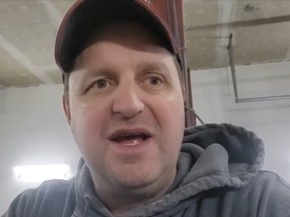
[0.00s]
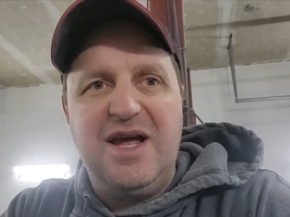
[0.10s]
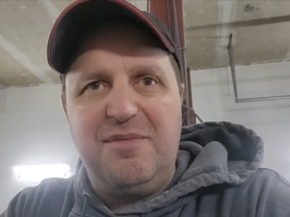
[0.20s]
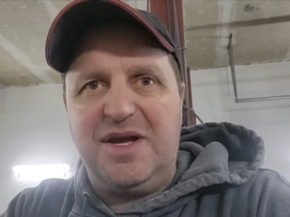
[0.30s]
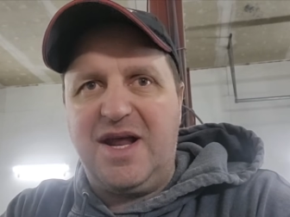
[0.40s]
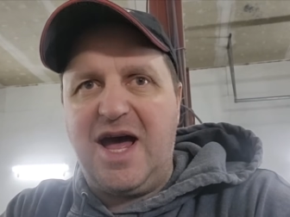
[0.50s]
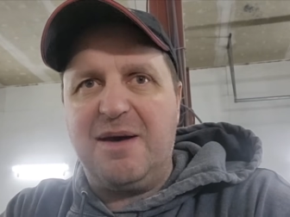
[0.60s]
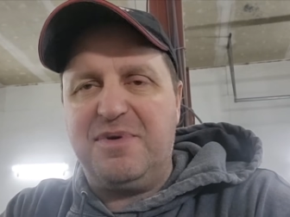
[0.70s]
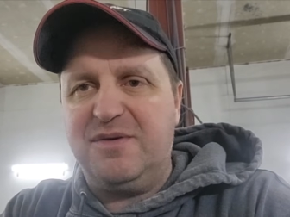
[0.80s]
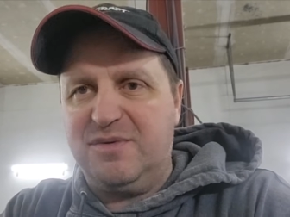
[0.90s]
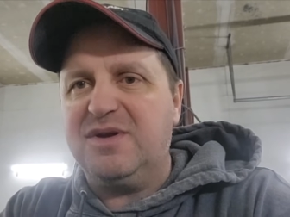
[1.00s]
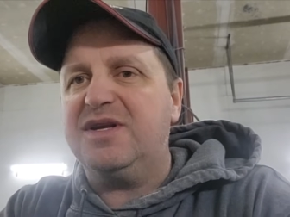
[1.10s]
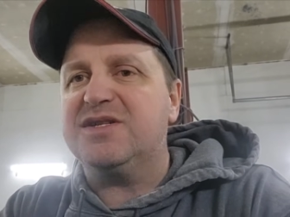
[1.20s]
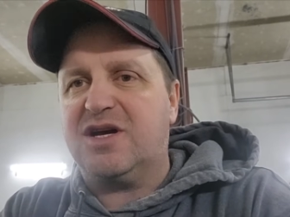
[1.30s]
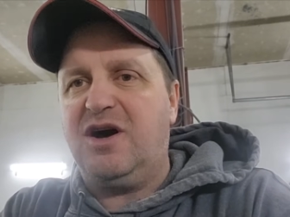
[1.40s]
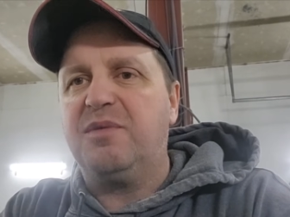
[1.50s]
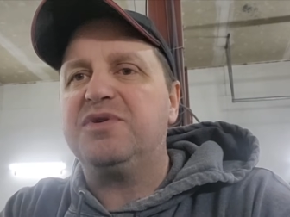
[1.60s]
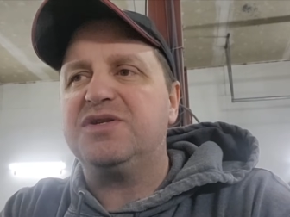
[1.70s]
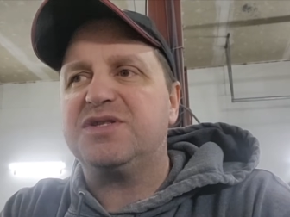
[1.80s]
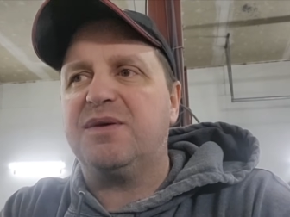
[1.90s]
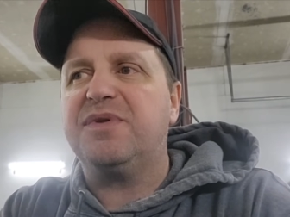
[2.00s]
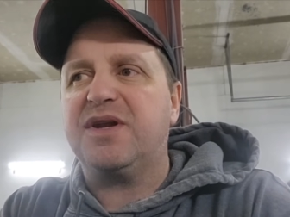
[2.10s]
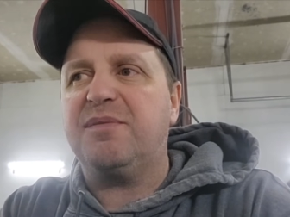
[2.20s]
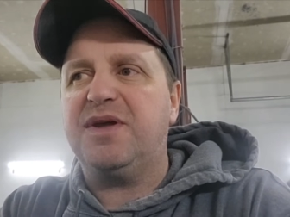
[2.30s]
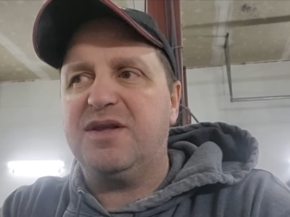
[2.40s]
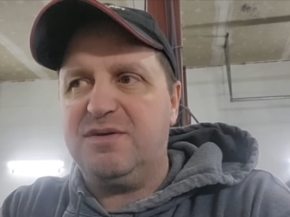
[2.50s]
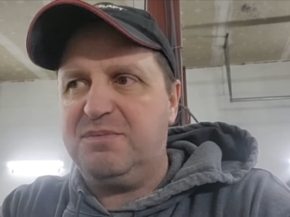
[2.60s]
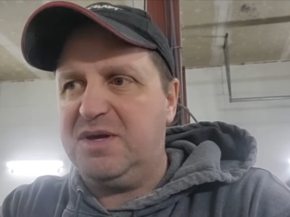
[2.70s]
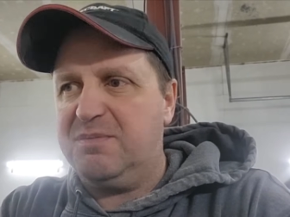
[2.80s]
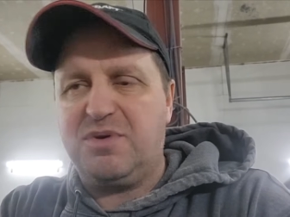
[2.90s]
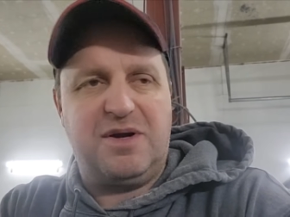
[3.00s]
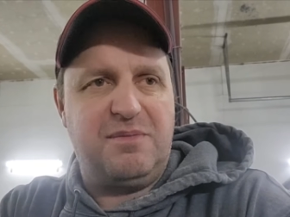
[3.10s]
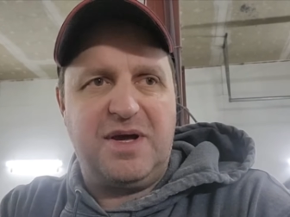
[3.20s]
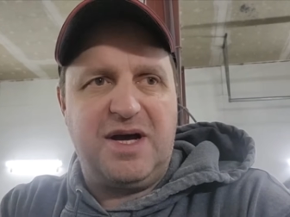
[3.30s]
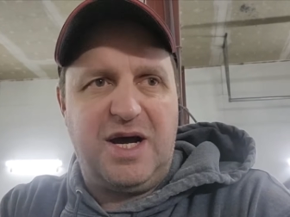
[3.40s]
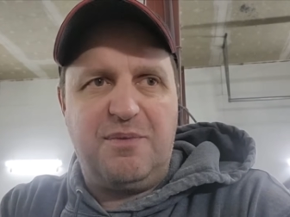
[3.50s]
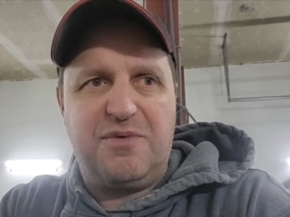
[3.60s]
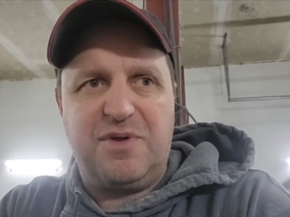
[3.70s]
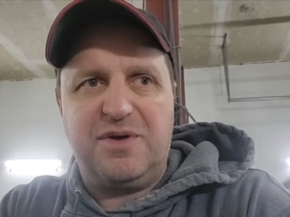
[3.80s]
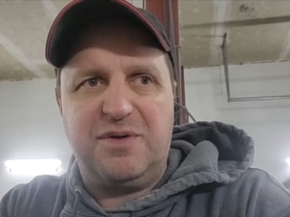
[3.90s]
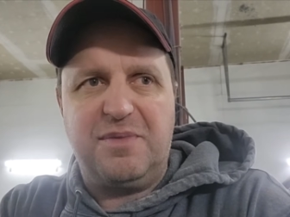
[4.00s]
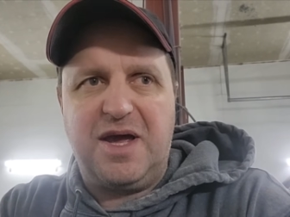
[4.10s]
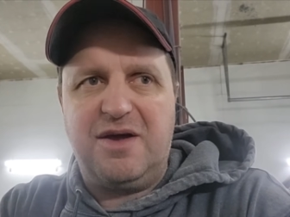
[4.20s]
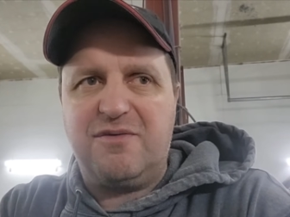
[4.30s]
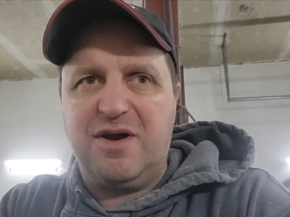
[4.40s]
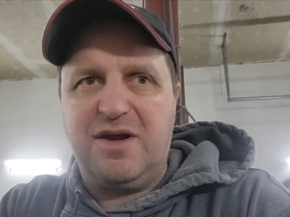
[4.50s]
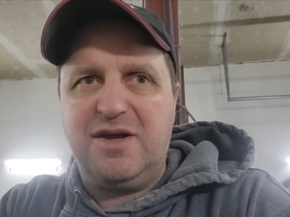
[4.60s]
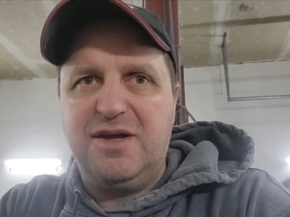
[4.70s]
being happy when he's accomplishing something. I mean, it'll be a pretty big hype for the little man, right?